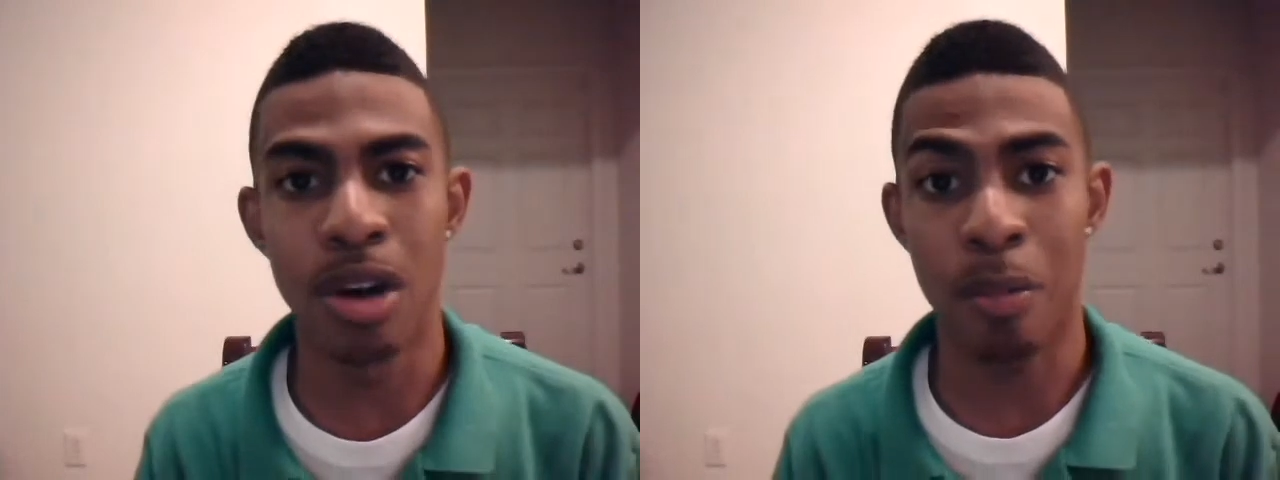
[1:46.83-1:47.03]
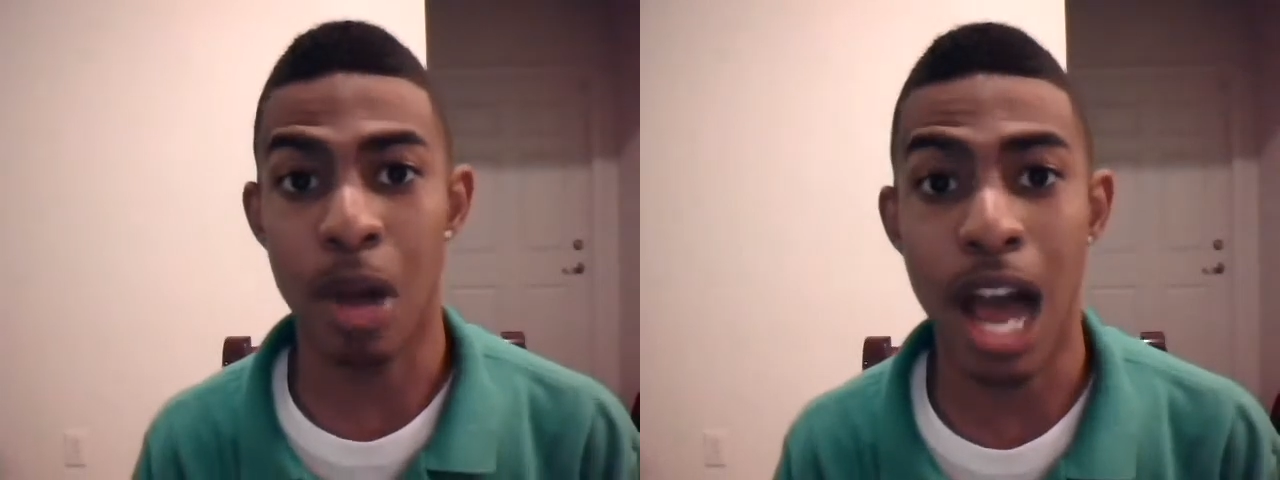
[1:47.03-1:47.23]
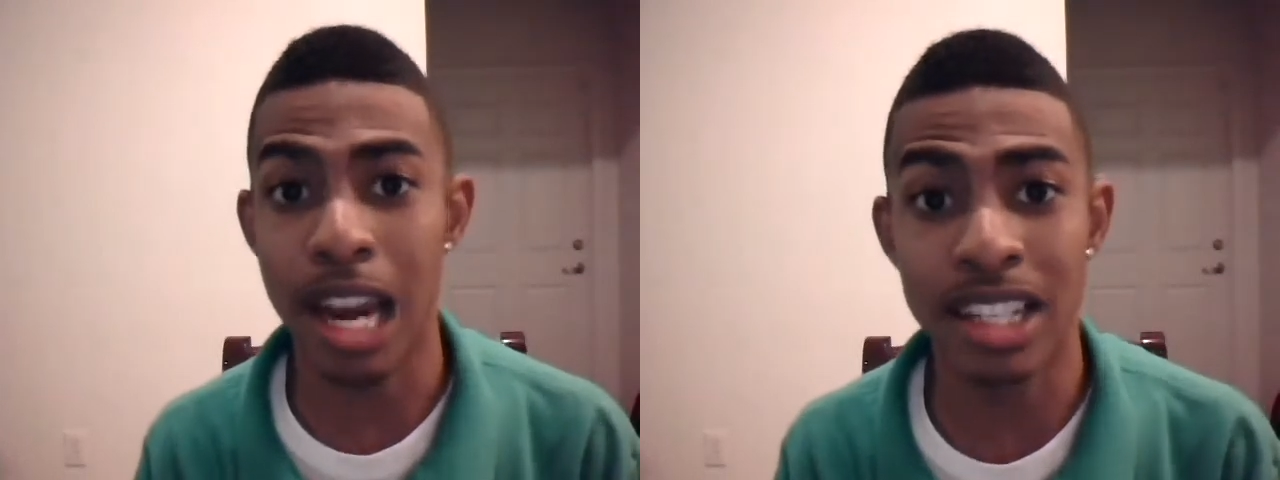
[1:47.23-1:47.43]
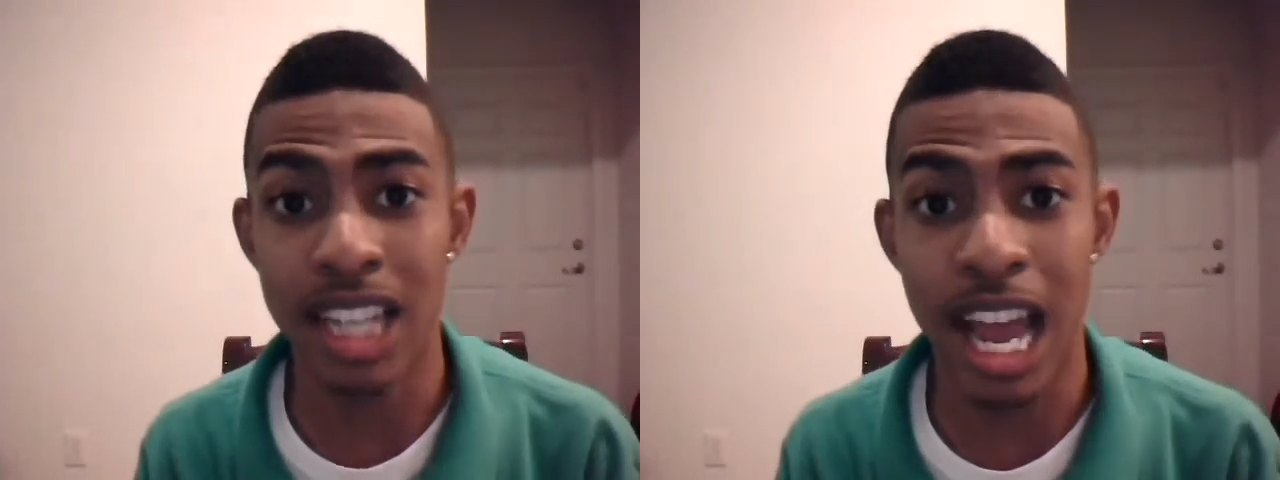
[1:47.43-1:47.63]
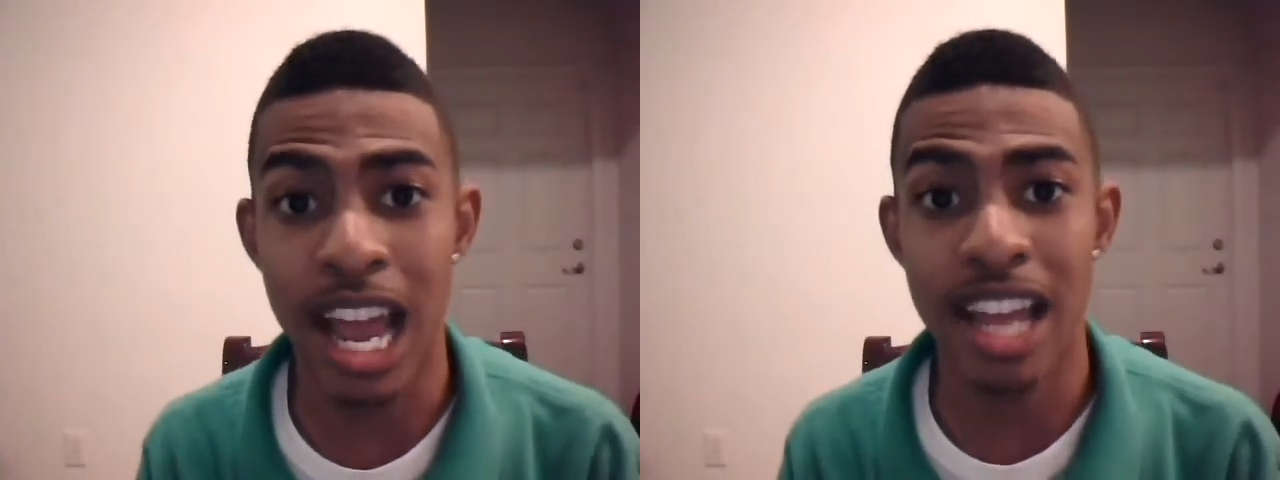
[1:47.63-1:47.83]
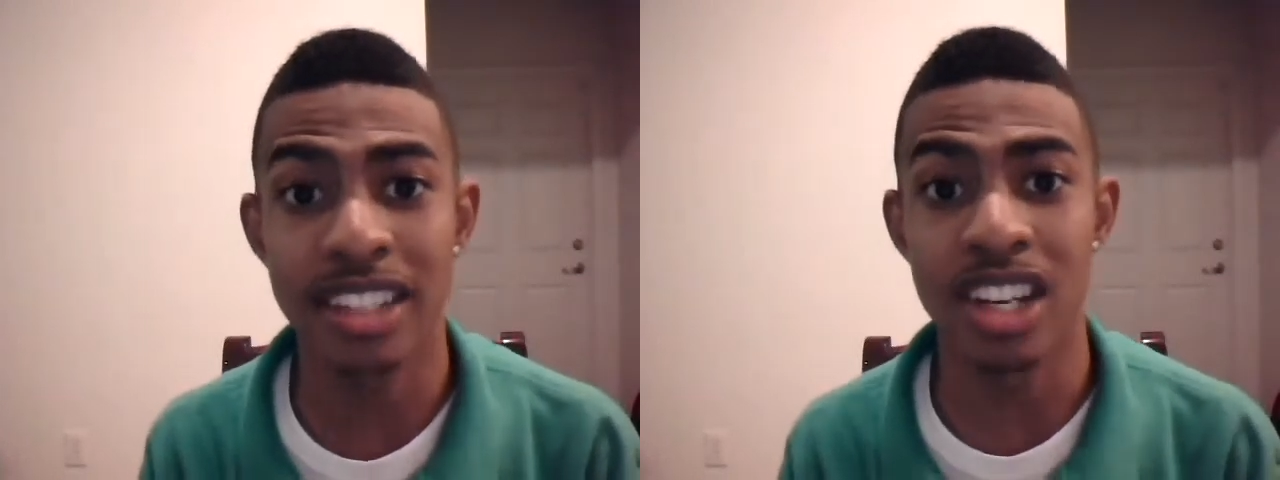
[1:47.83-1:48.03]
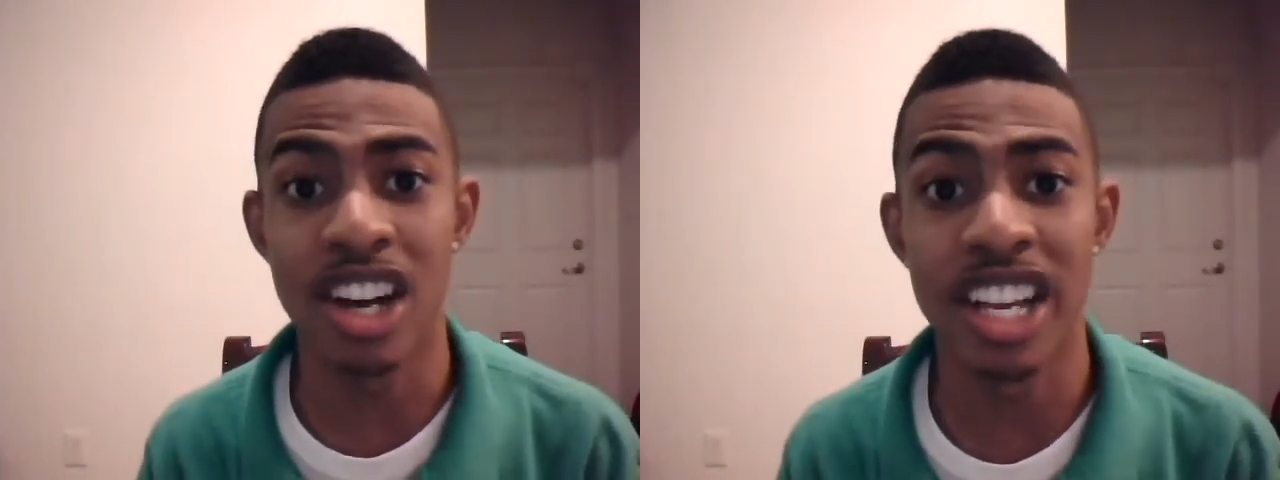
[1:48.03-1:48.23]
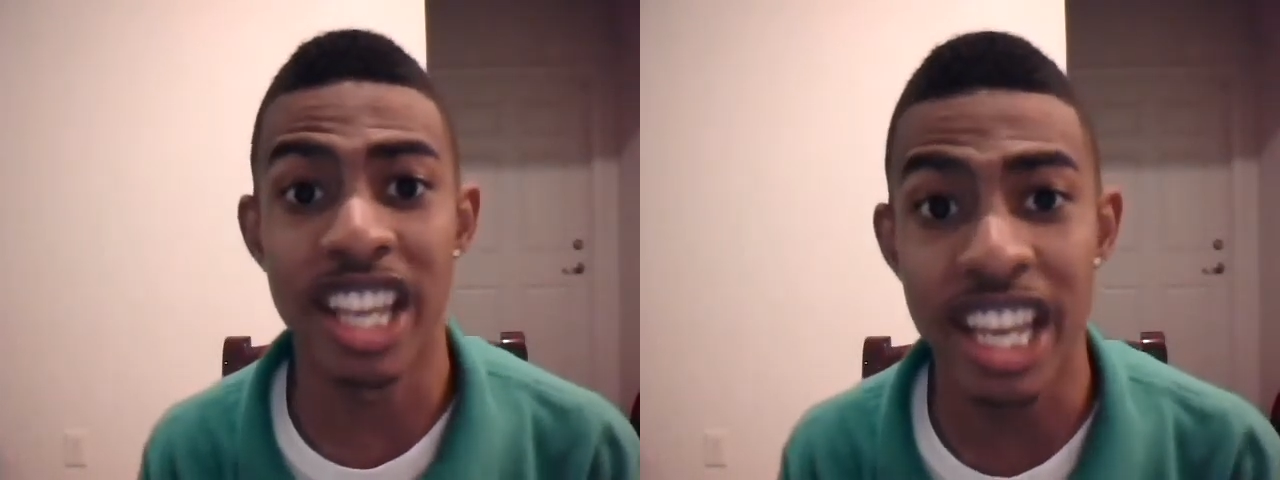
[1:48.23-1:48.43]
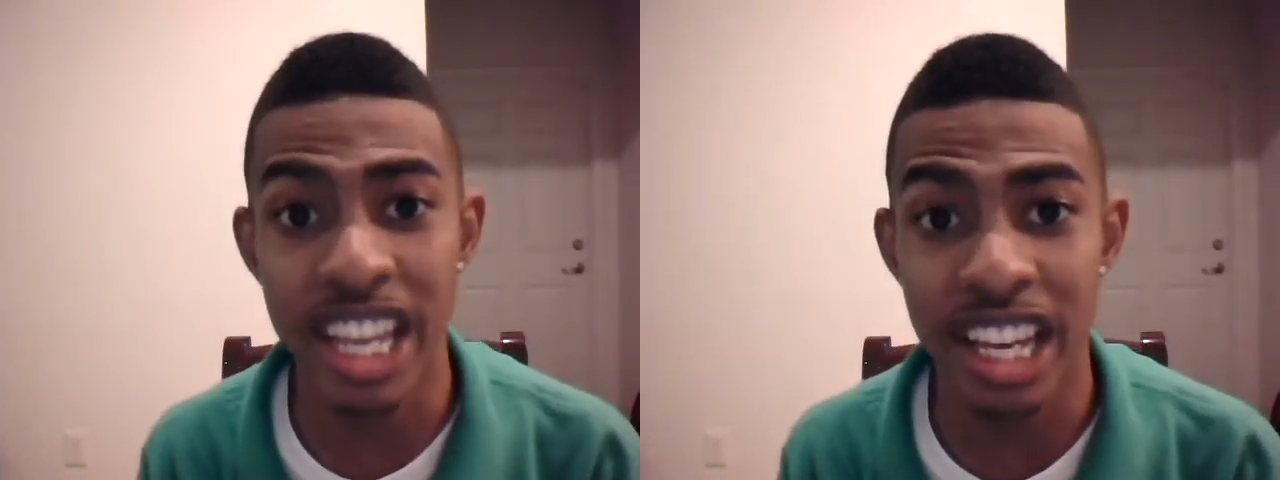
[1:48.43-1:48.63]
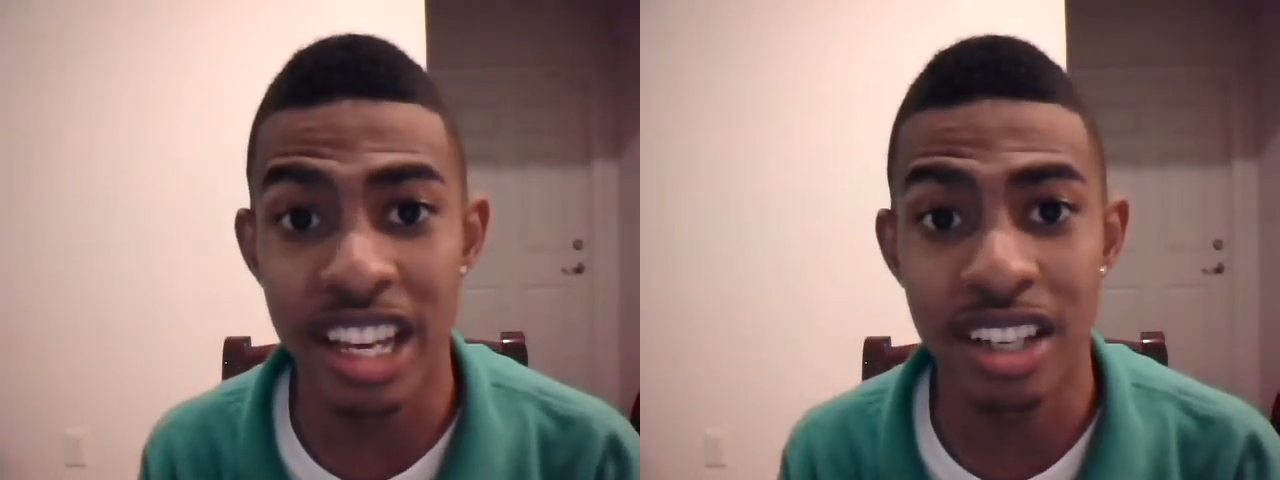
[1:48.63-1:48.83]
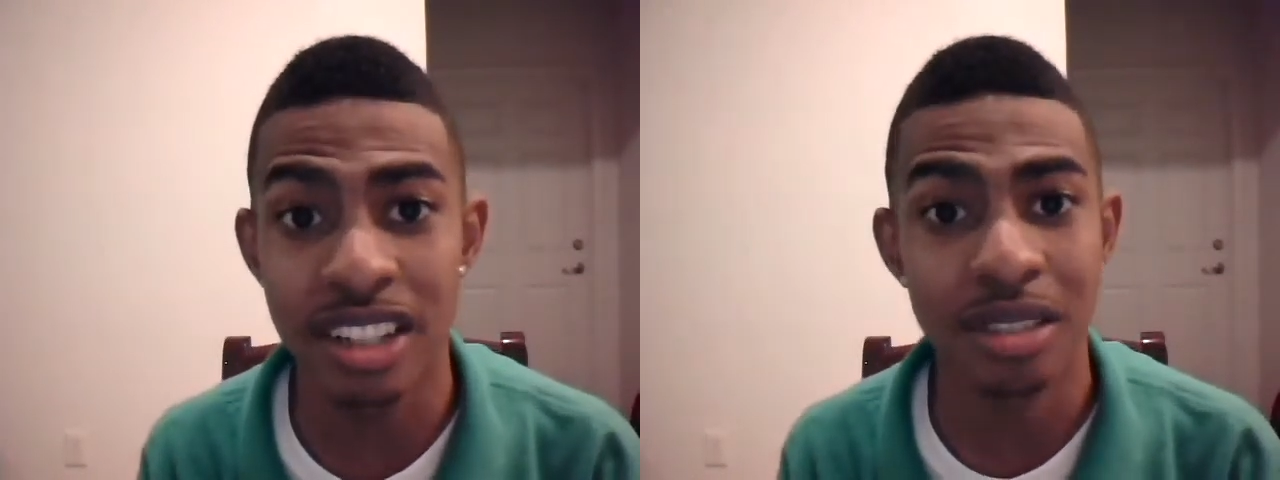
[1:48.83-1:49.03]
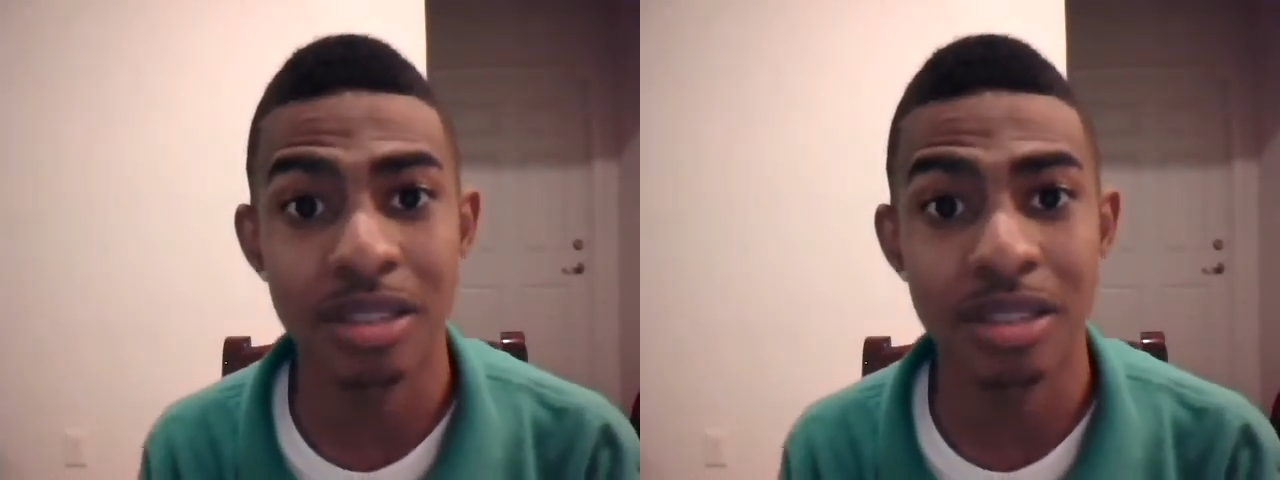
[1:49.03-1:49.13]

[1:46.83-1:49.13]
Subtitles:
apologized again.